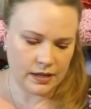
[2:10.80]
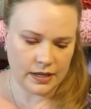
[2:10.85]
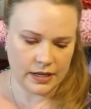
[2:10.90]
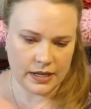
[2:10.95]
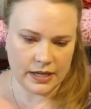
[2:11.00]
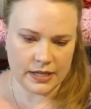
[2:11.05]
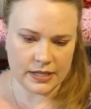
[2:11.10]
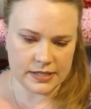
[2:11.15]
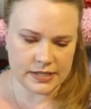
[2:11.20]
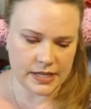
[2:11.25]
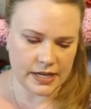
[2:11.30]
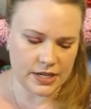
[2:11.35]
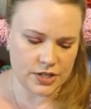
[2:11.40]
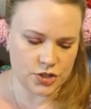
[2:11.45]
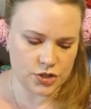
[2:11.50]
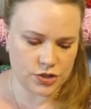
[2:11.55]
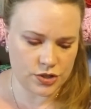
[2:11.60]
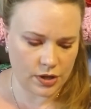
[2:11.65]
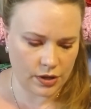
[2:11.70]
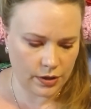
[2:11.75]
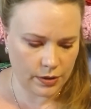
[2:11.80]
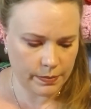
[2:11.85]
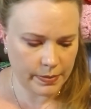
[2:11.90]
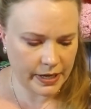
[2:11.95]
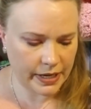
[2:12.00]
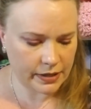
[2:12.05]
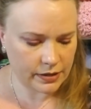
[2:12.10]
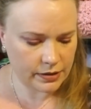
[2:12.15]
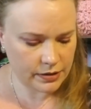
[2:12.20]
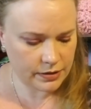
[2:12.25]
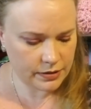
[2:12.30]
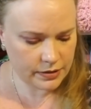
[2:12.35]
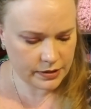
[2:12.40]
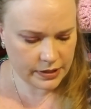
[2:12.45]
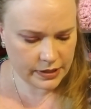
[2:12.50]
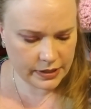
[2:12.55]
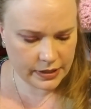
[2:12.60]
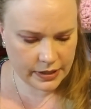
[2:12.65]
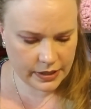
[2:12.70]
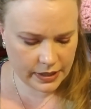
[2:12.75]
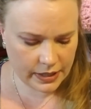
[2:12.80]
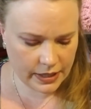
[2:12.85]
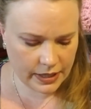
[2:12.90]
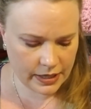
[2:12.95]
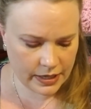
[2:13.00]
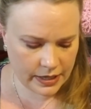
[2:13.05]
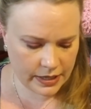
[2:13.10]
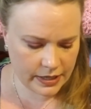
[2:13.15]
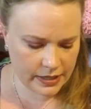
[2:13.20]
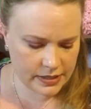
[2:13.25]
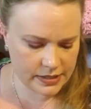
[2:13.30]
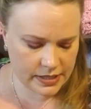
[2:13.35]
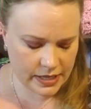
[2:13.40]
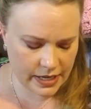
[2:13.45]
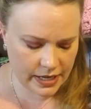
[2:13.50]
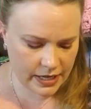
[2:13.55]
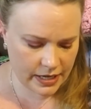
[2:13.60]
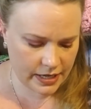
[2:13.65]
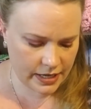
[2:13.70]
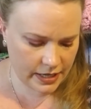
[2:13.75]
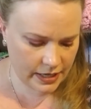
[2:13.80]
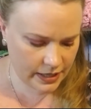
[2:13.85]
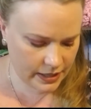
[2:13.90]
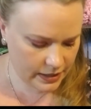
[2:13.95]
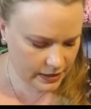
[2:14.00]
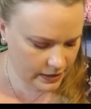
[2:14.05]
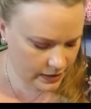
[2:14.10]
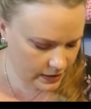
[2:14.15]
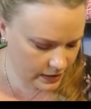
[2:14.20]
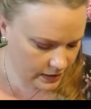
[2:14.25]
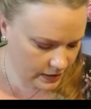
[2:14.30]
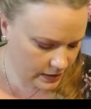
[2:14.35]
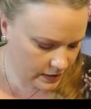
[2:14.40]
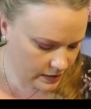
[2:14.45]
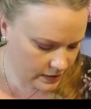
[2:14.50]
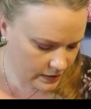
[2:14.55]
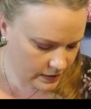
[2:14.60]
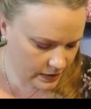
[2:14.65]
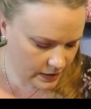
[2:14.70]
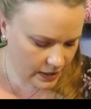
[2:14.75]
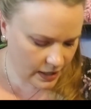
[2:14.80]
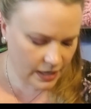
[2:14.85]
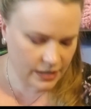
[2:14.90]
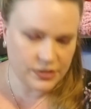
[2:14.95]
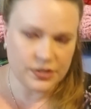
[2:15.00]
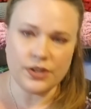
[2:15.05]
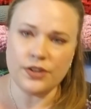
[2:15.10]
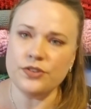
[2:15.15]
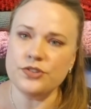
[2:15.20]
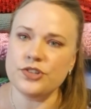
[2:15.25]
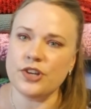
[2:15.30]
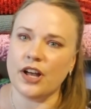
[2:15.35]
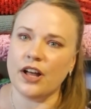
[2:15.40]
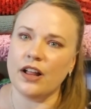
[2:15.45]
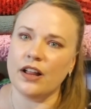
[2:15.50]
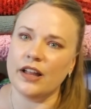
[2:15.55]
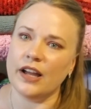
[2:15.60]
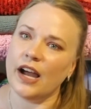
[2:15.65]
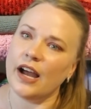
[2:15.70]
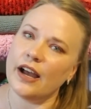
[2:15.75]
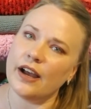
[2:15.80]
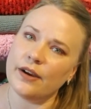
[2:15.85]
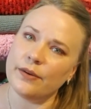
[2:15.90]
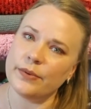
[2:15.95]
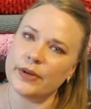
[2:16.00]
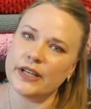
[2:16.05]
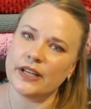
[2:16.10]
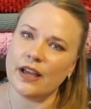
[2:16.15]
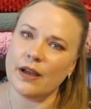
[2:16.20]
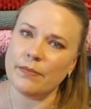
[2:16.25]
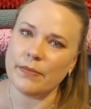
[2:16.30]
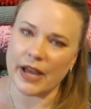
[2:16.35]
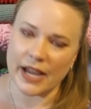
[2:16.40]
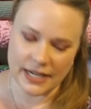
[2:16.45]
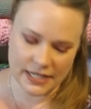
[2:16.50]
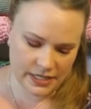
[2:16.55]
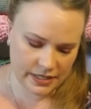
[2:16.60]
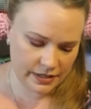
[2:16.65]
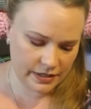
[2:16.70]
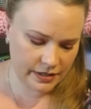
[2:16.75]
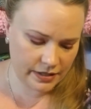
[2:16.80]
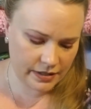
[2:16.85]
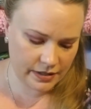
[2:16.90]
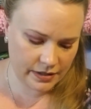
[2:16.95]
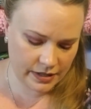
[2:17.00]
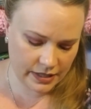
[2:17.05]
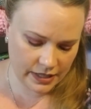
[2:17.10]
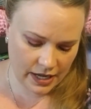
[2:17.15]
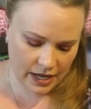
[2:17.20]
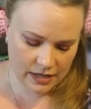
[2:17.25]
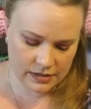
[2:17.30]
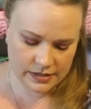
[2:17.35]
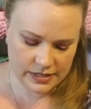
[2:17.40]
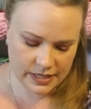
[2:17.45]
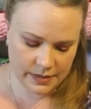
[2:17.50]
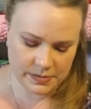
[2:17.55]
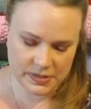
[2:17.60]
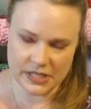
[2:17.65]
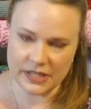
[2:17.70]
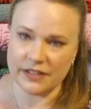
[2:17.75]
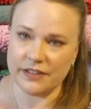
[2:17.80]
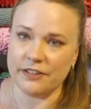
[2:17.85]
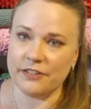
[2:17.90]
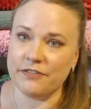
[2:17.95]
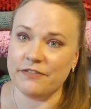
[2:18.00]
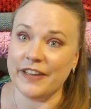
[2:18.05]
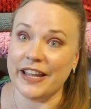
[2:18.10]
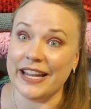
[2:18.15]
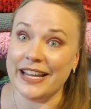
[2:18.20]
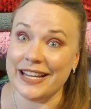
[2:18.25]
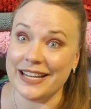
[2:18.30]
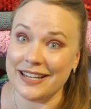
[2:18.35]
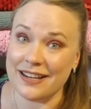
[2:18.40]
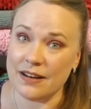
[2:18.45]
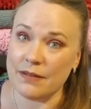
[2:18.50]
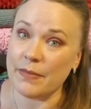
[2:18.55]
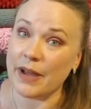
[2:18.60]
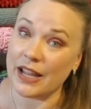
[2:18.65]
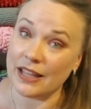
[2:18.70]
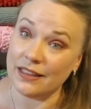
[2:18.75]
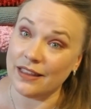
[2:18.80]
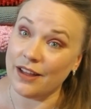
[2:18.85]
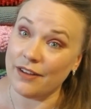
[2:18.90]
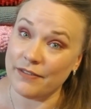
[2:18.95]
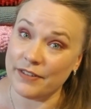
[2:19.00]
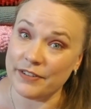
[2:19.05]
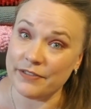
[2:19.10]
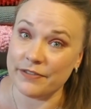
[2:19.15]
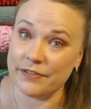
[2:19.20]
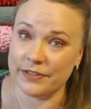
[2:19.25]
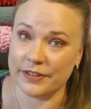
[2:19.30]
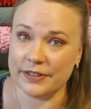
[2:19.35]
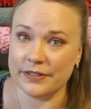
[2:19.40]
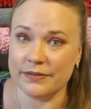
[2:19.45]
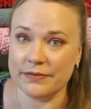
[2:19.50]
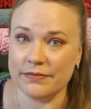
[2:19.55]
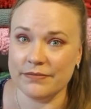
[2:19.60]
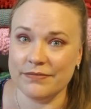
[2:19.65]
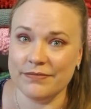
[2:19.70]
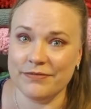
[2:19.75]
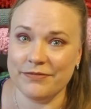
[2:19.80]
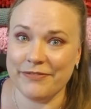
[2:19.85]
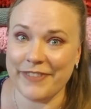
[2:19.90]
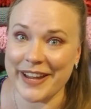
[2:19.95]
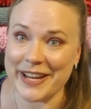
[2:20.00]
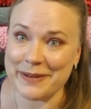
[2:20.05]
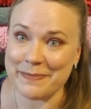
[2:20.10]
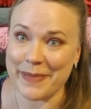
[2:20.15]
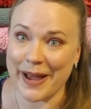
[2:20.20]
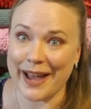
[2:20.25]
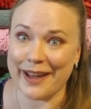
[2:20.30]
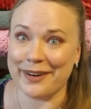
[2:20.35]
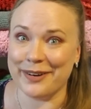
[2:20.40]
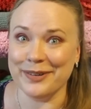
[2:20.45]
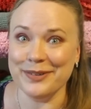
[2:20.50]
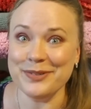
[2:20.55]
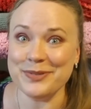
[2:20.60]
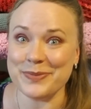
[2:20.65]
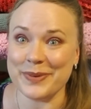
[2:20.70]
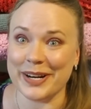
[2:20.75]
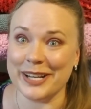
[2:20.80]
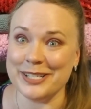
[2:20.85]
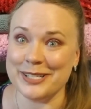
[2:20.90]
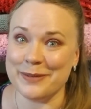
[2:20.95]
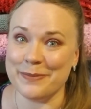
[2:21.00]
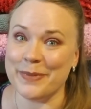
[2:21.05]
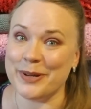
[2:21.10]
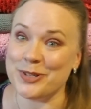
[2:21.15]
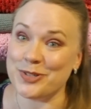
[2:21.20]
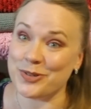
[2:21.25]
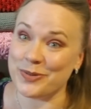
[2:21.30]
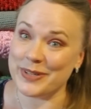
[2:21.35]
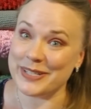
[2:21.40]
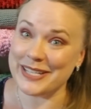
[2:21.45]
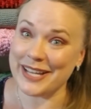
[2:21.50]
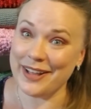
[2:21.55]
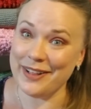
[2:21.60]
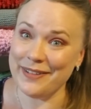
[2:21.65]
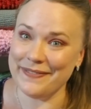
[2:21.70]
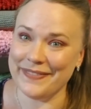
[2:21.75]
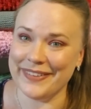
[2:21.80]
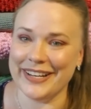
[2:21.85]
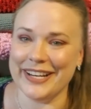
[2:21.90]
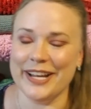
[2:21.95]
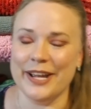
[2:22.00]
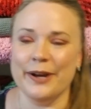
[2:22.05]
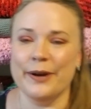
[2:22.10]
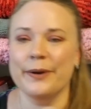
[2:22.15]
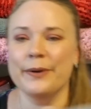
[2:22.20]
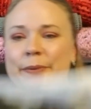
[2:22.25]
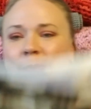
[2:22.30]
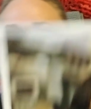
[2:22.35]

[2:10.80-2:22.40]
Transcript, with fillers: is a shawl pattern, and it is a, I told y'all we'd come back to the concept of the fade and my love of fade patterns when I did my show and tell video,